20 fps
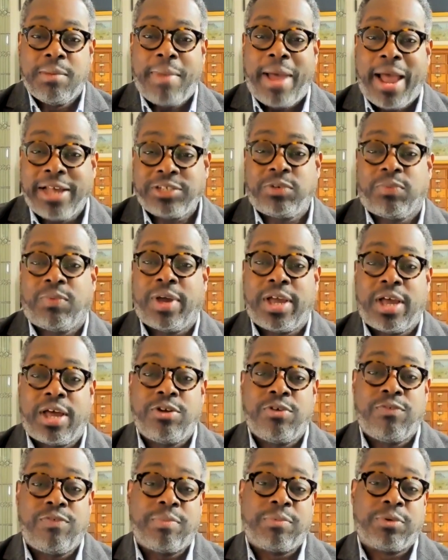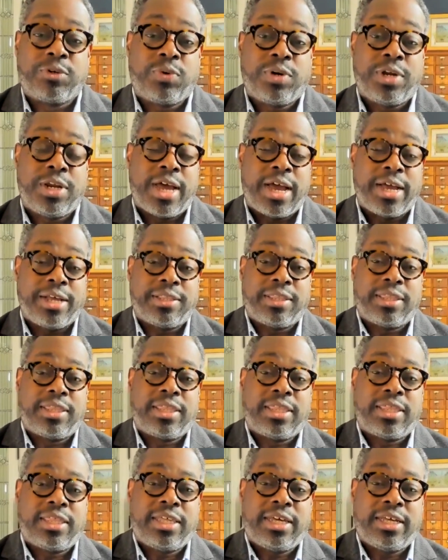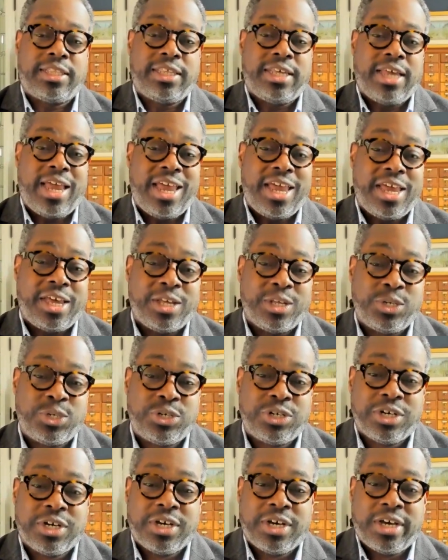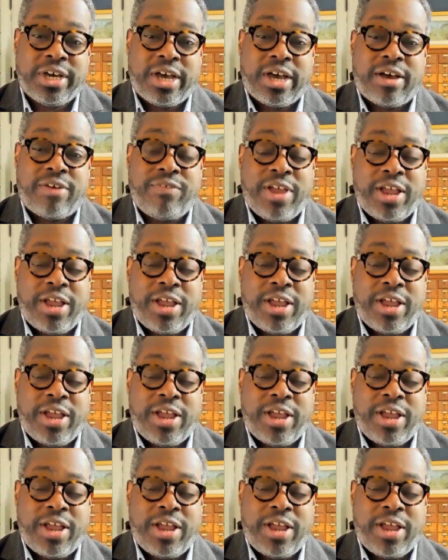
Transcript: passed away on November 29th at the age of